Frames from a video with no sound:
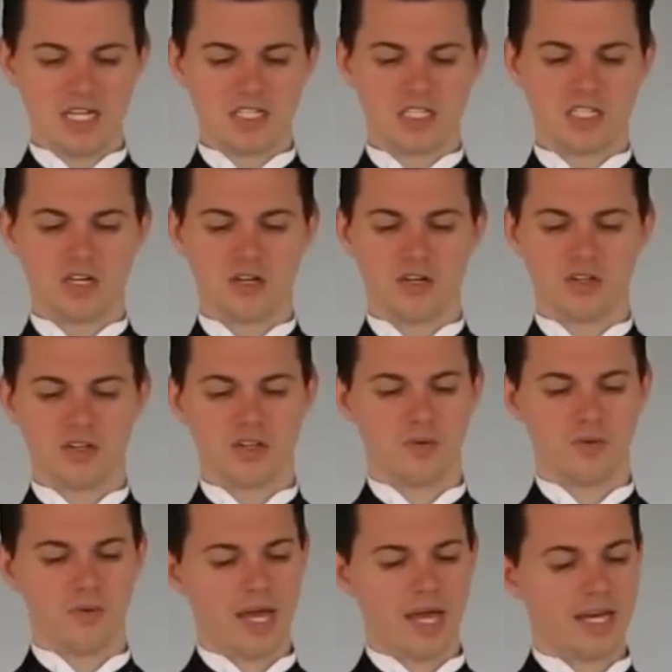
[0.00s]
So
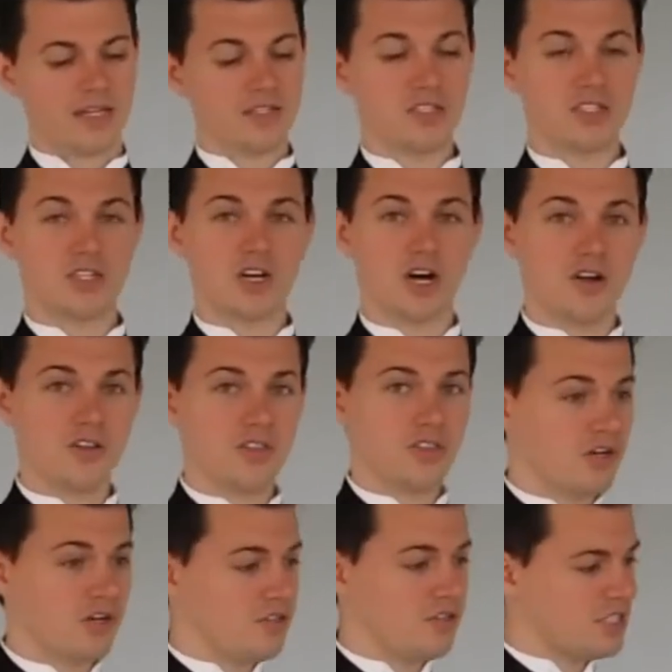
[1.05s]
the way I start
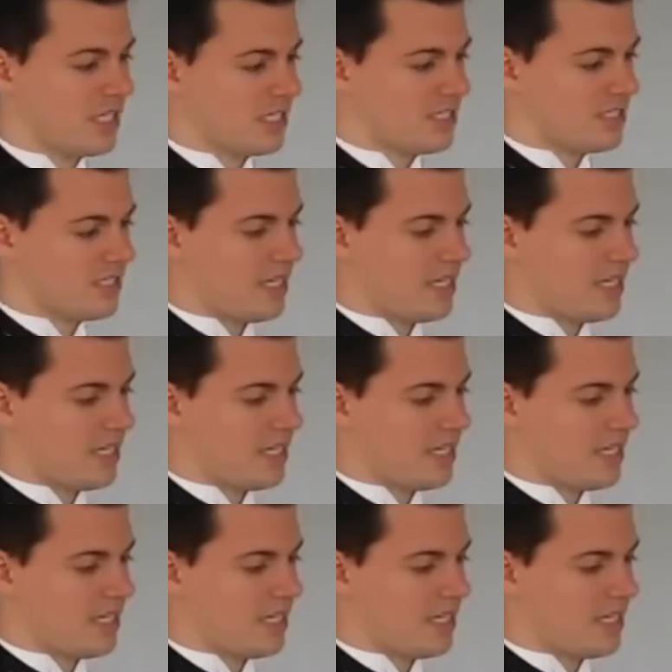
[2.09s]
though is I